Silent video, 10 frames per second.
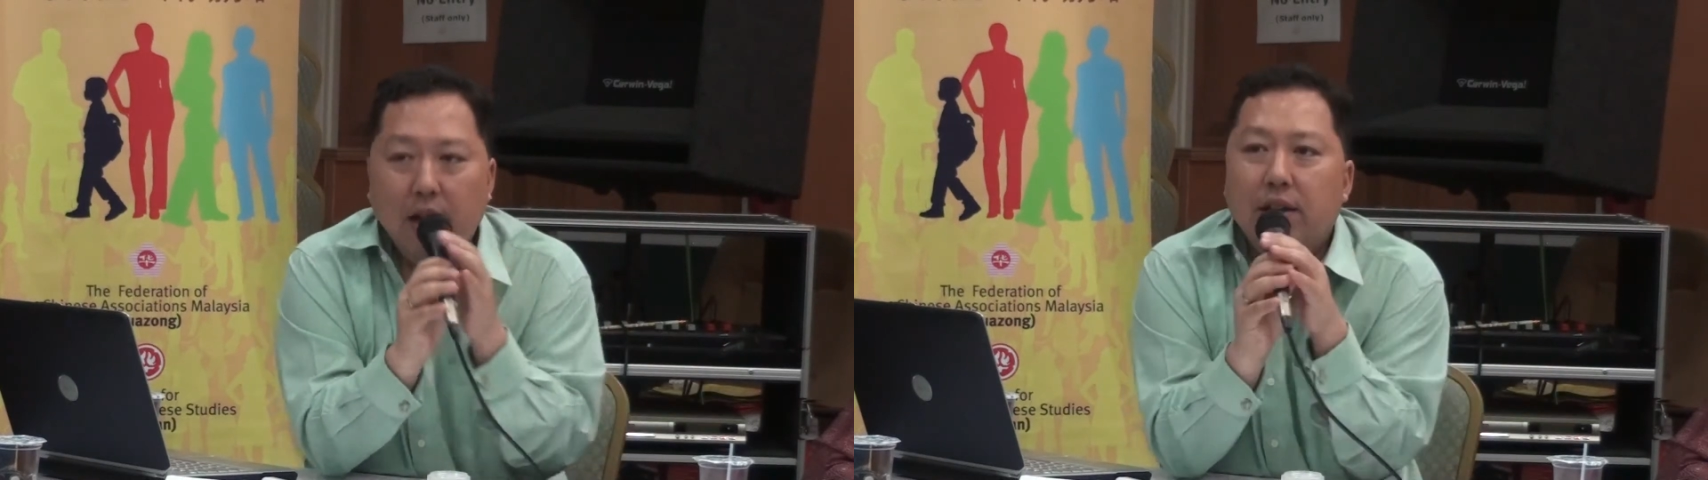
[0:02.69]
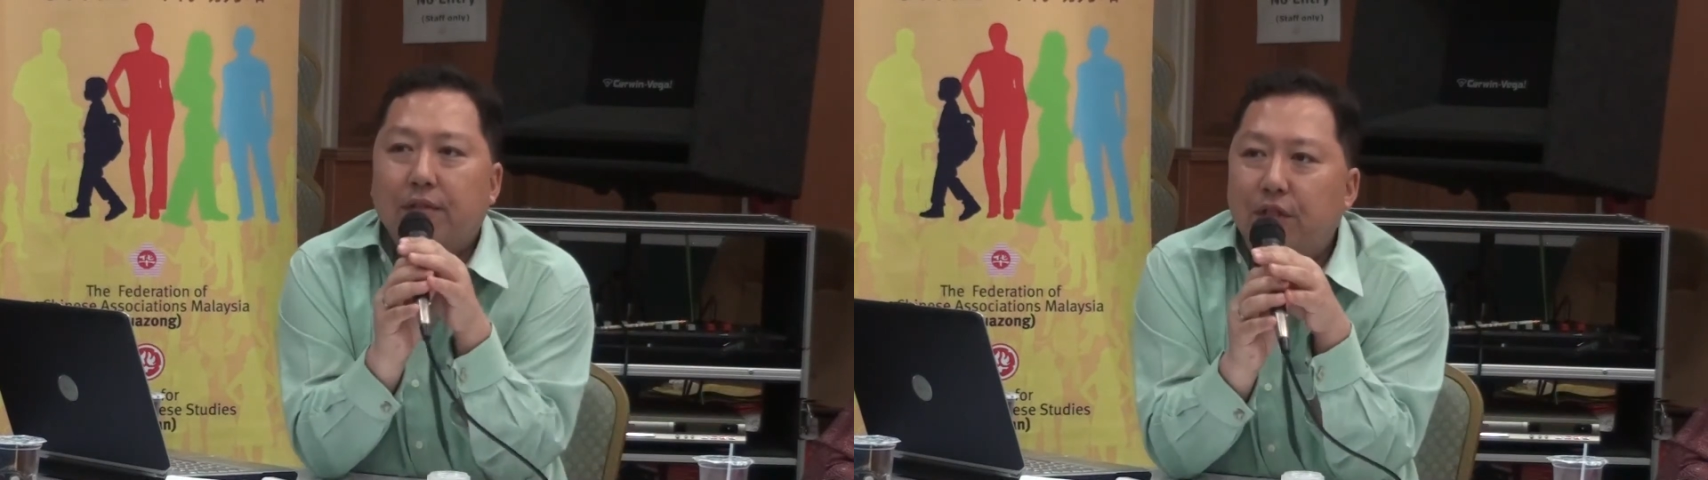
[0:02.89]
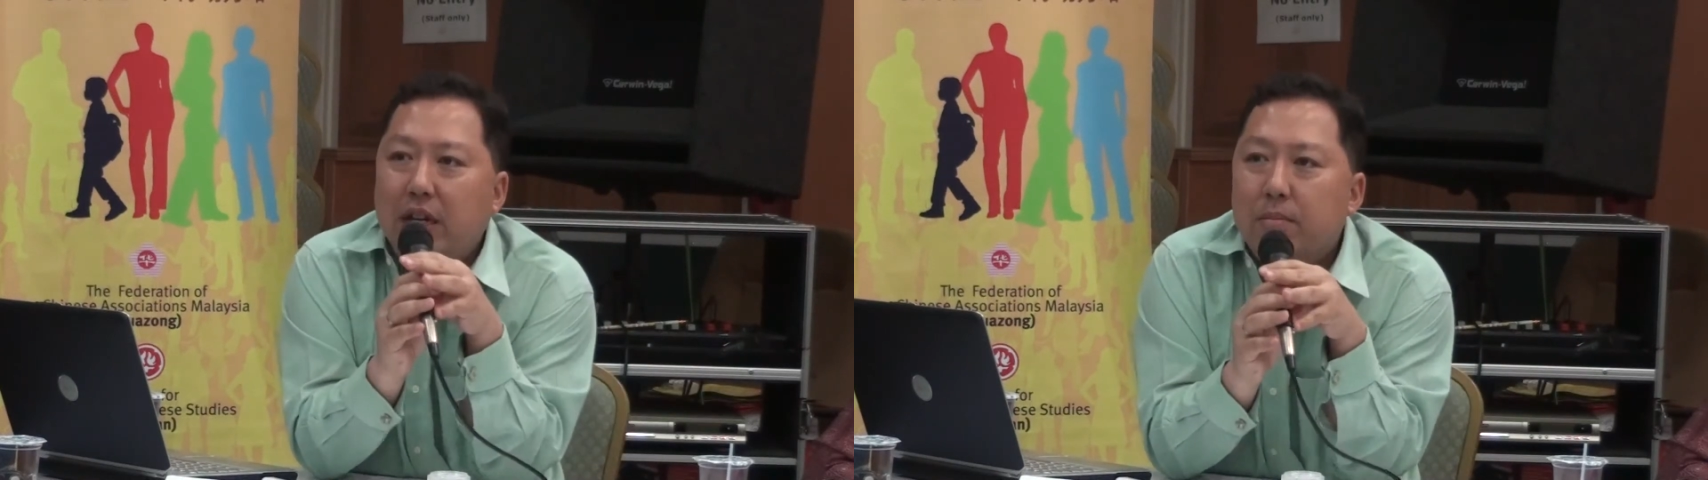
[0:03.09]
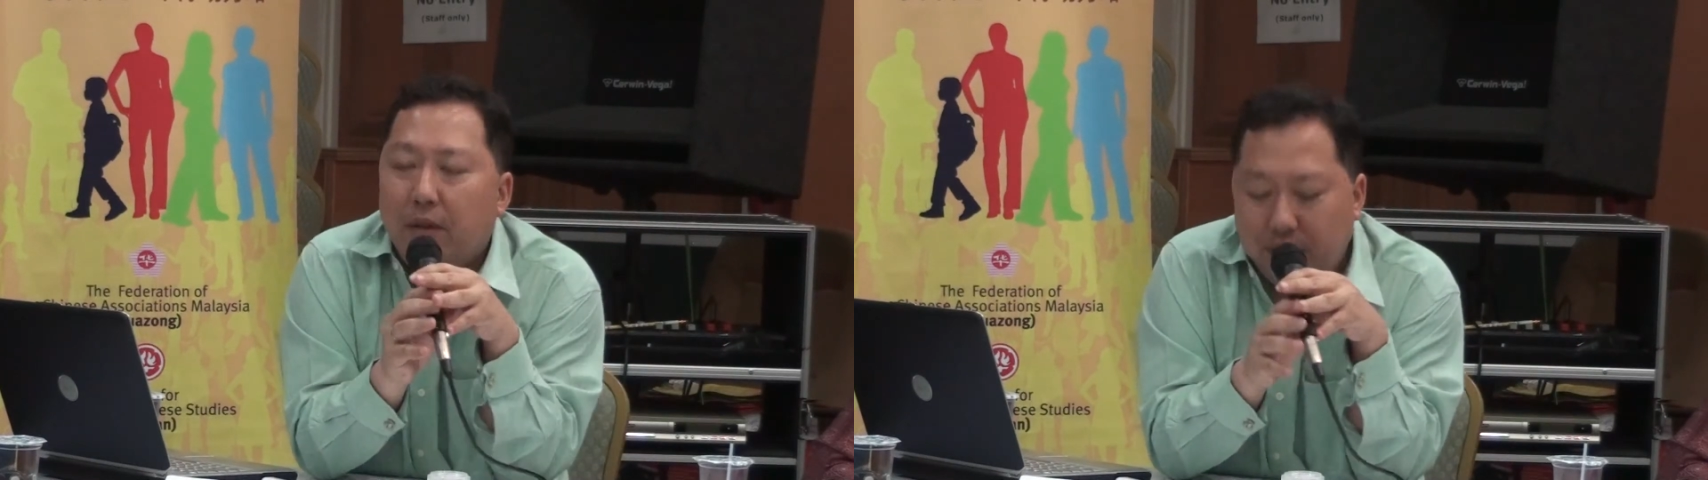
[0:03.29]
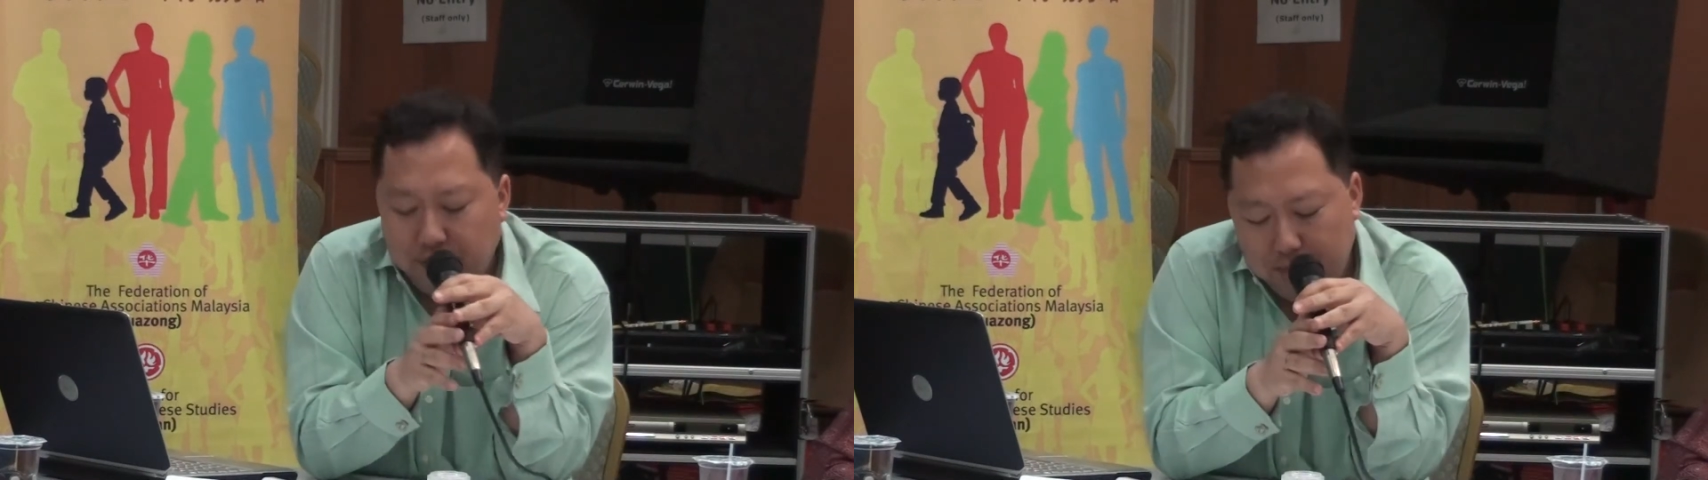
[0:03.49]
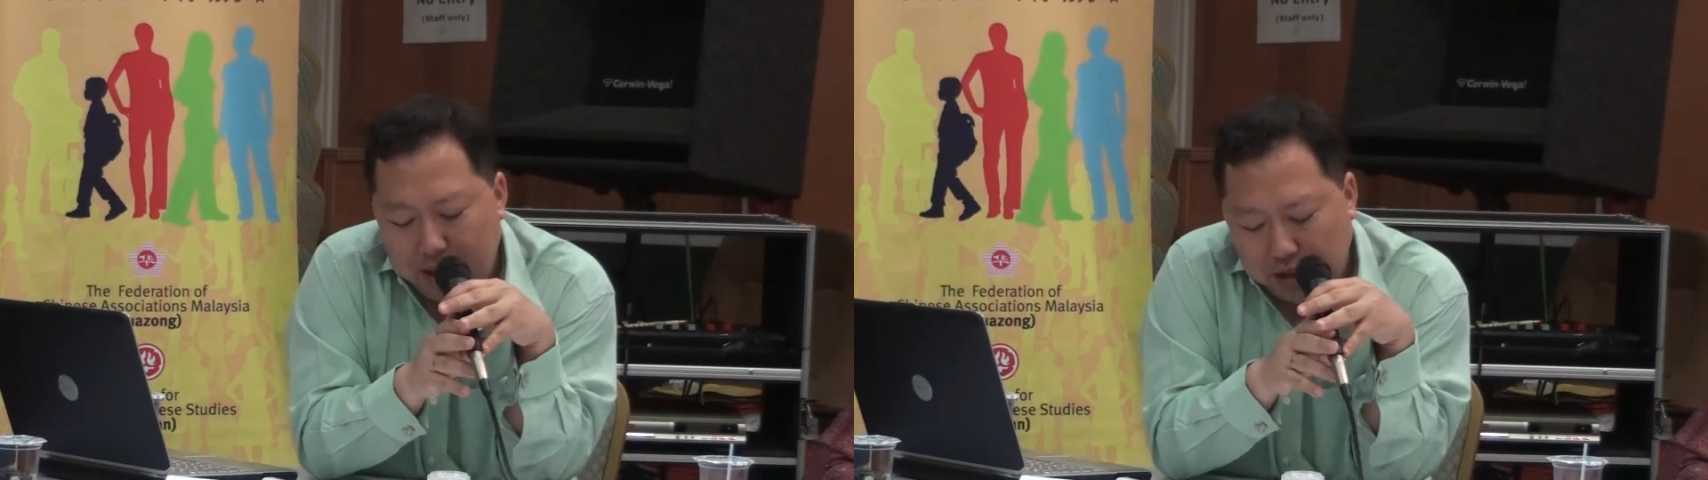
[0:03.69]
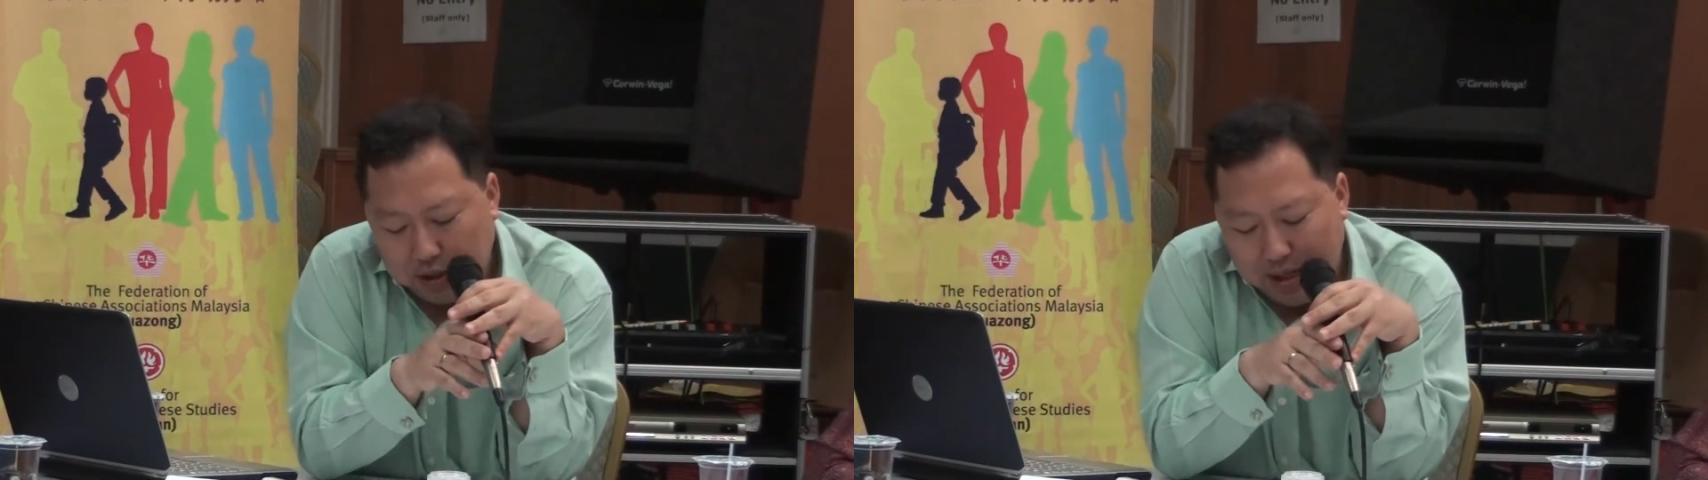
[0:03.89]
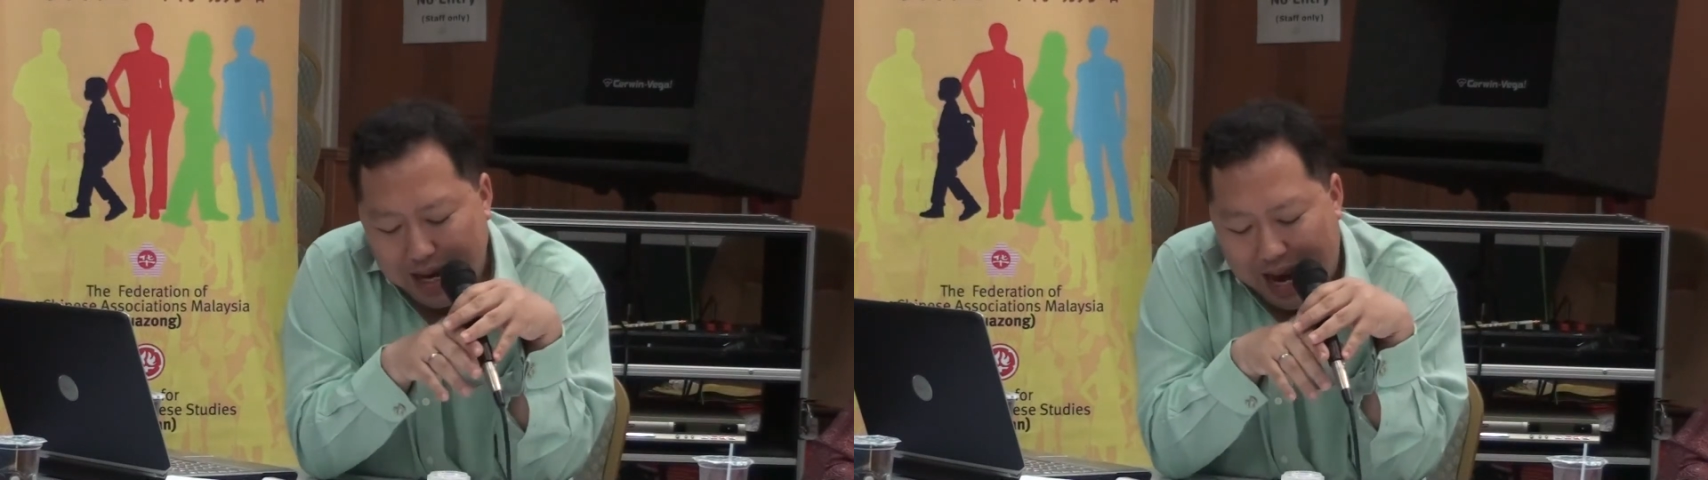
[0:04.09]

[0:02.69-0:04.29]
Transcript: the freedom of information